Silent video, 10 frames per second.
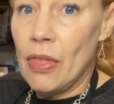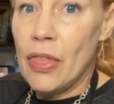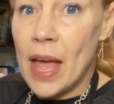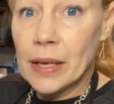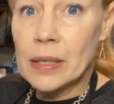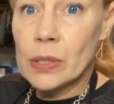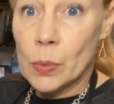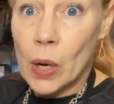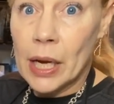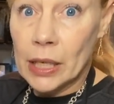that is
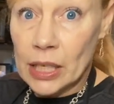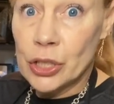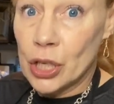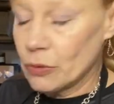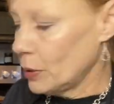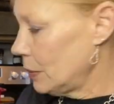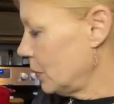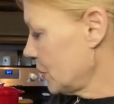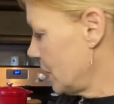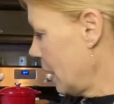why it generally
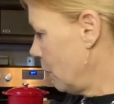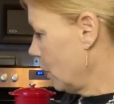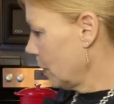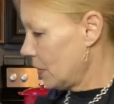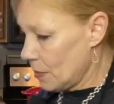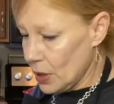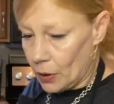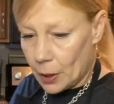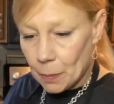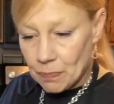will say warm the
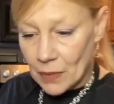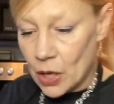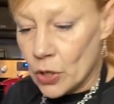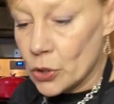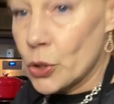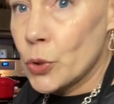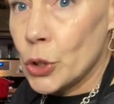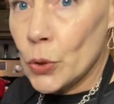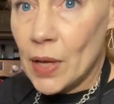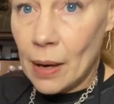milk. So
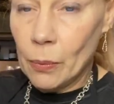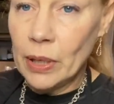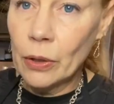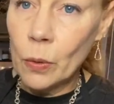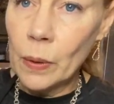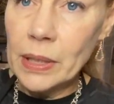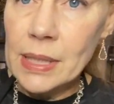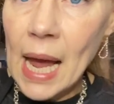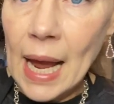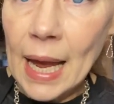to that, we are going
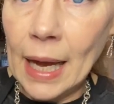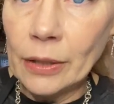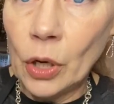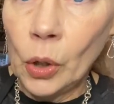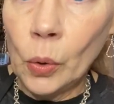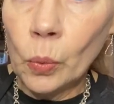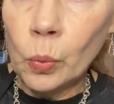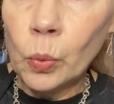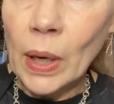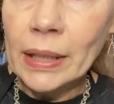to add
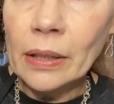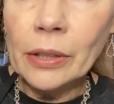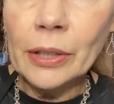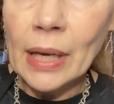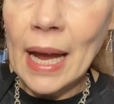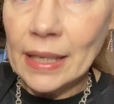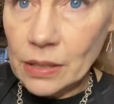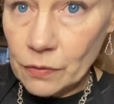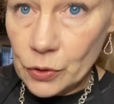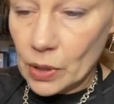regular
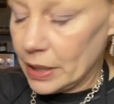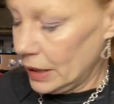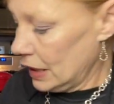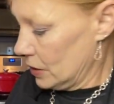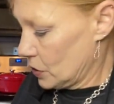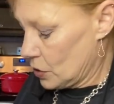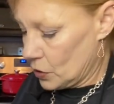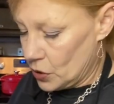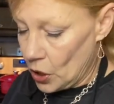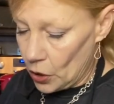active dry yeast.
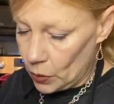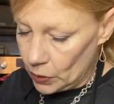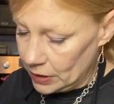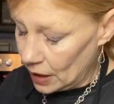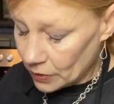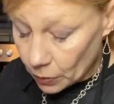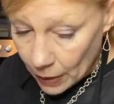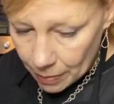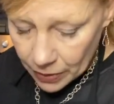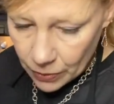So not the
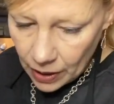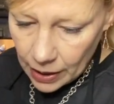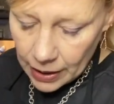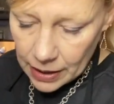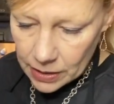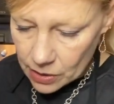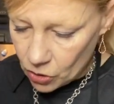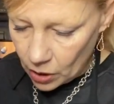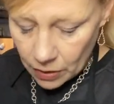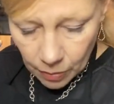rapid rise,
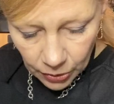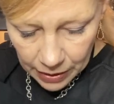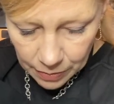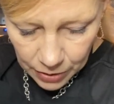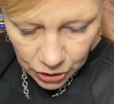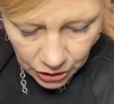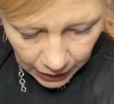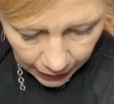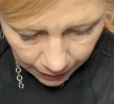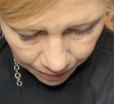not the bread
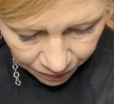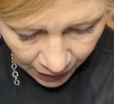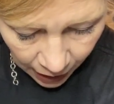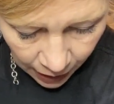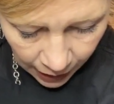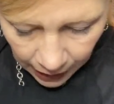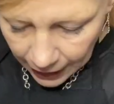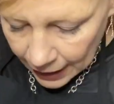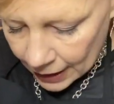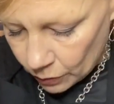machine.
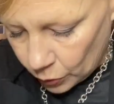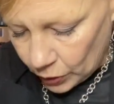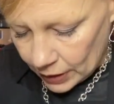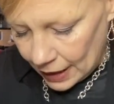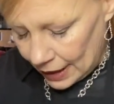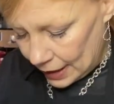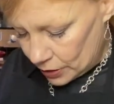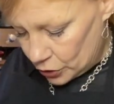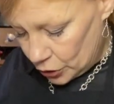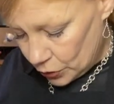And we're gonna add
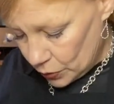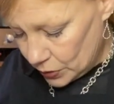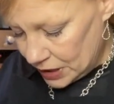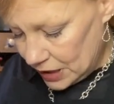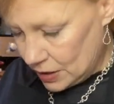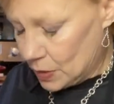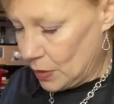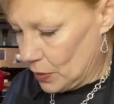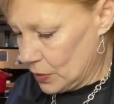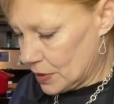2
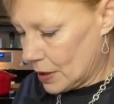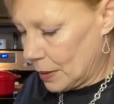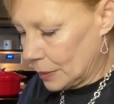teaspoons.